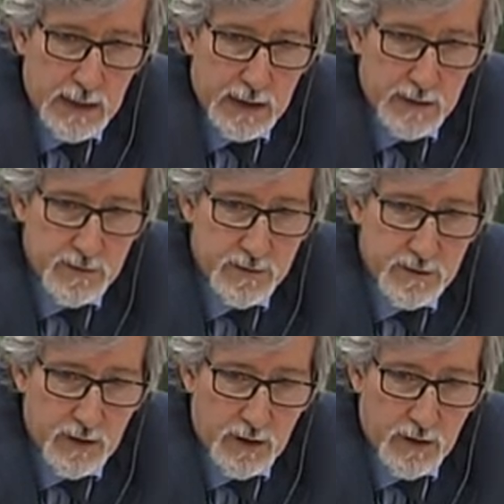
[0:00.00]

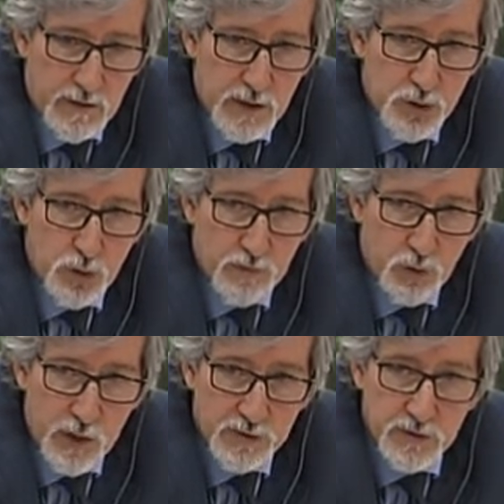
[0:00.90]
is the issue of
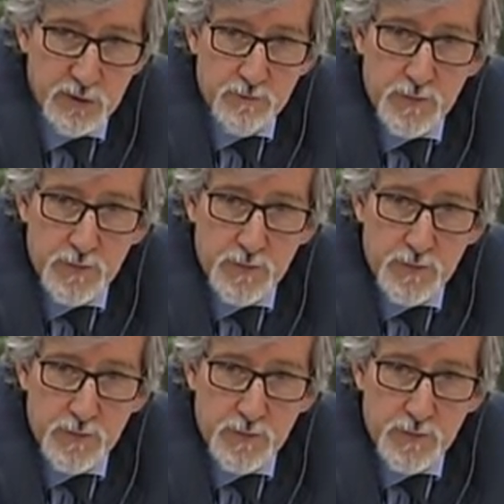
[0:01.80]
trust.